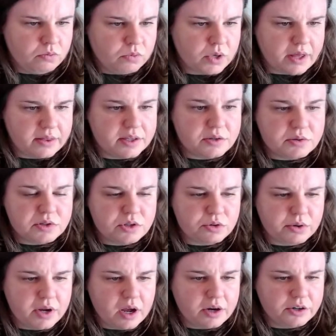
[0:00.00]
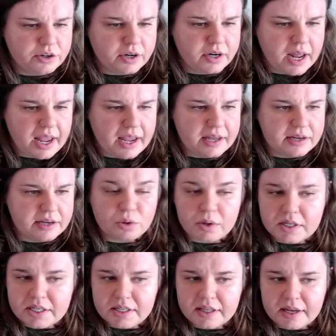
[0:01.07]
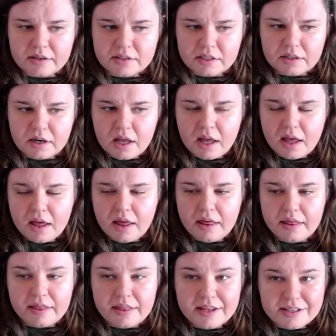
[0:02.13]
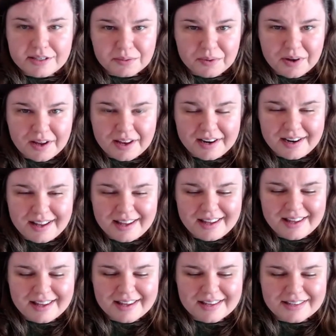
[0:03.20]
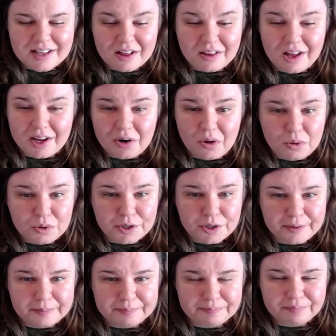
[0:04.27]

Okay, this one's 320,000. This one is a lot older